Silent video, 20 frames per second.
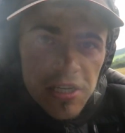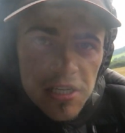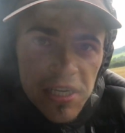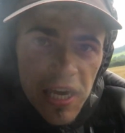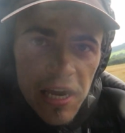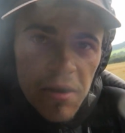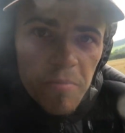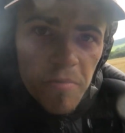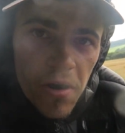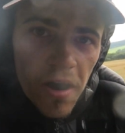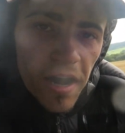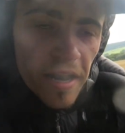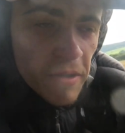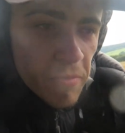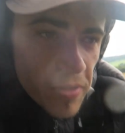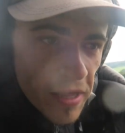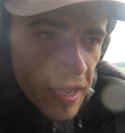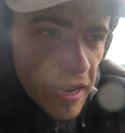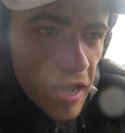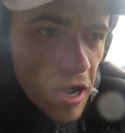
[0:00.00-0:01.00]
just keep riding
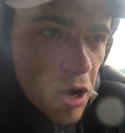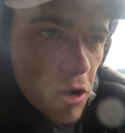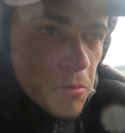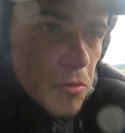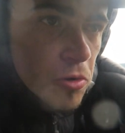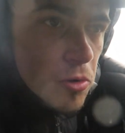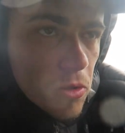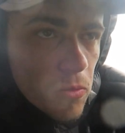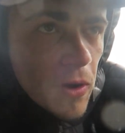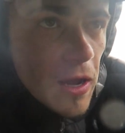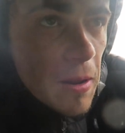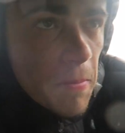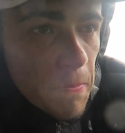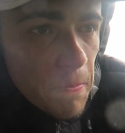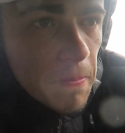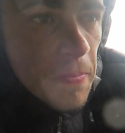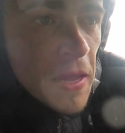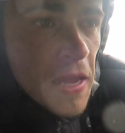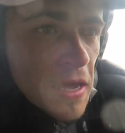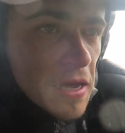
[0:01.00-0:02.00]
without a helmet all the way to
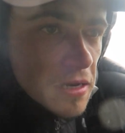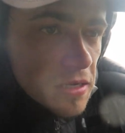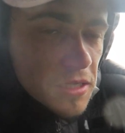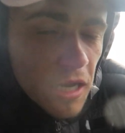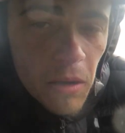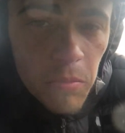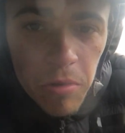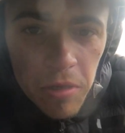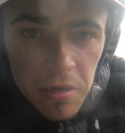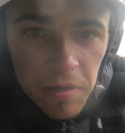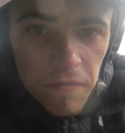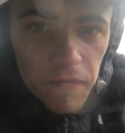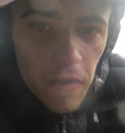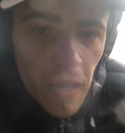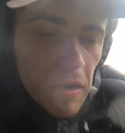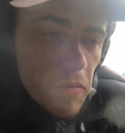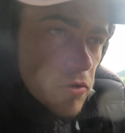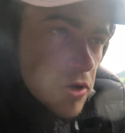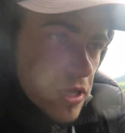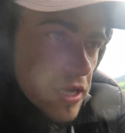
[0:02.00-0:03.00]
Dublin if
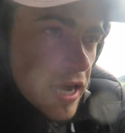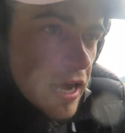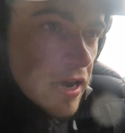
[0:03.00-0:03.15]
I really